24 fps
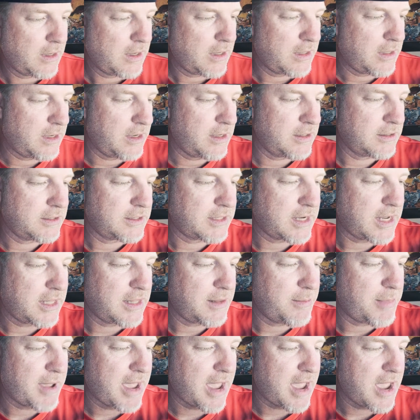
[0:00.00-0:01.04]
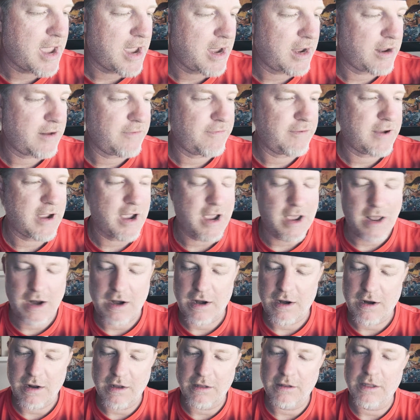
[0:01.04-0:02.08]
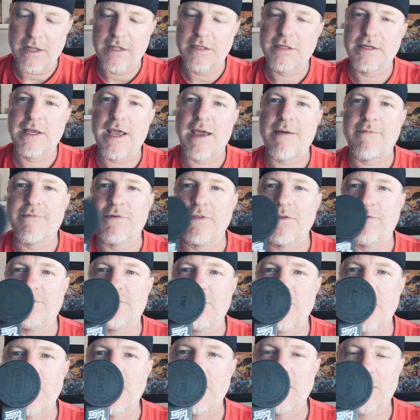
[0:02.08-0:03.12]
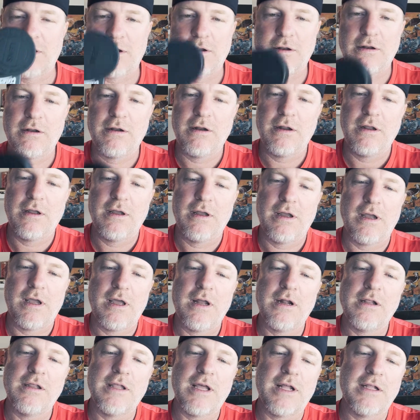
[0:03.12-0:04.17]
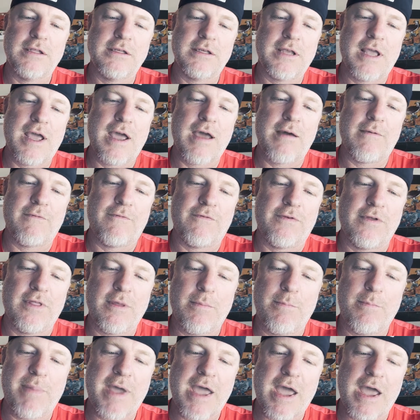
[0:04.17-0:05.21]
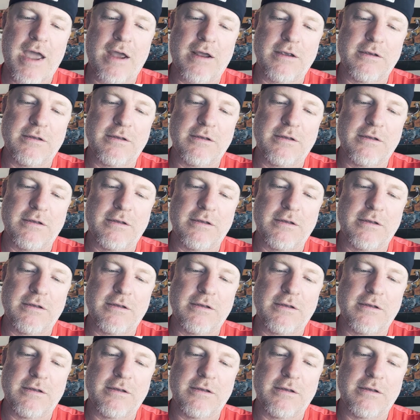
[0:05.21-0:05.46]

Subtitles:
And inside the bag, you've got a lens cap for the front and a lens cap for the back.